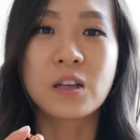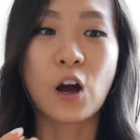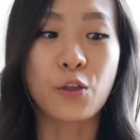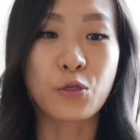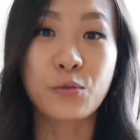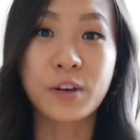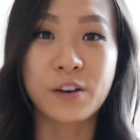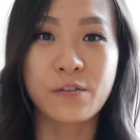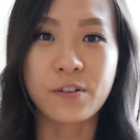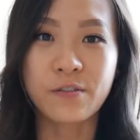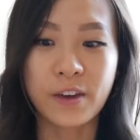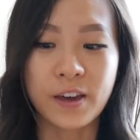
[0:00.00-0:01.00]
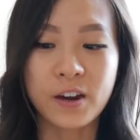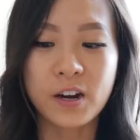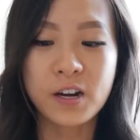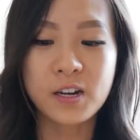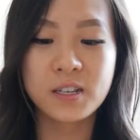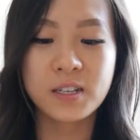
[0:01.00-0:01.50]
on 3 different
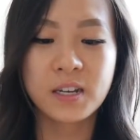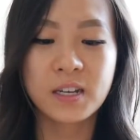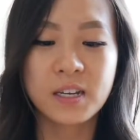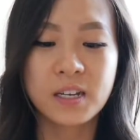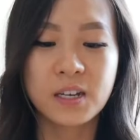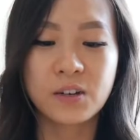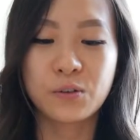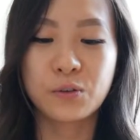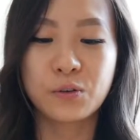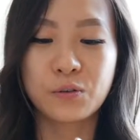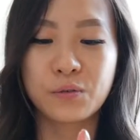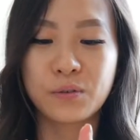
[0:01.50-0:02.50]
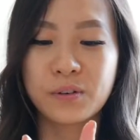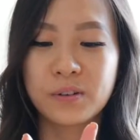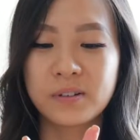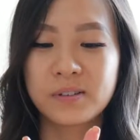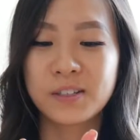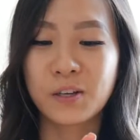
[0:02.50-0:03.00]
fingers. Ooh,
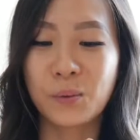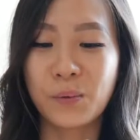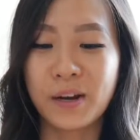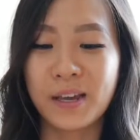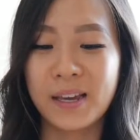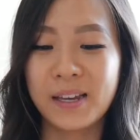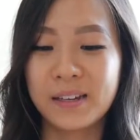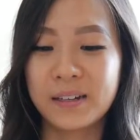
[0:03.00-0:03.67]
so pretty.